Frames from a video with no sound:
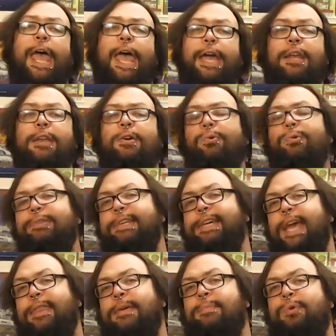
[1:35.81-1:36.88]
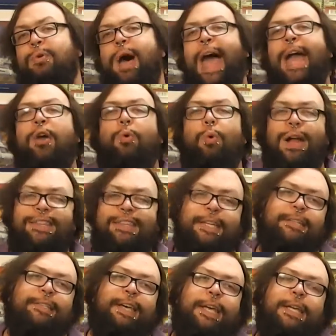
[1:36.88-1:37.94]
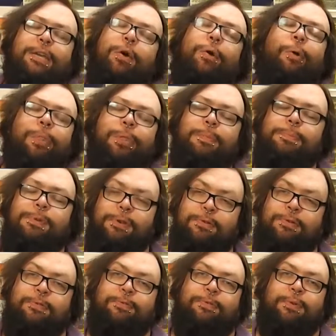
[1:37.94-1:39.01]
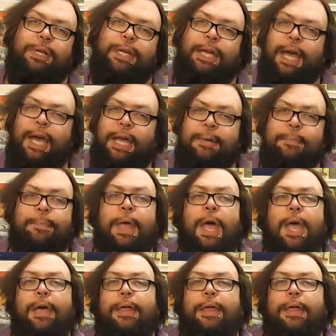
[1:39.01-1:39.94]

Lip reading: in an altogether more aquatic take on the beautiful game.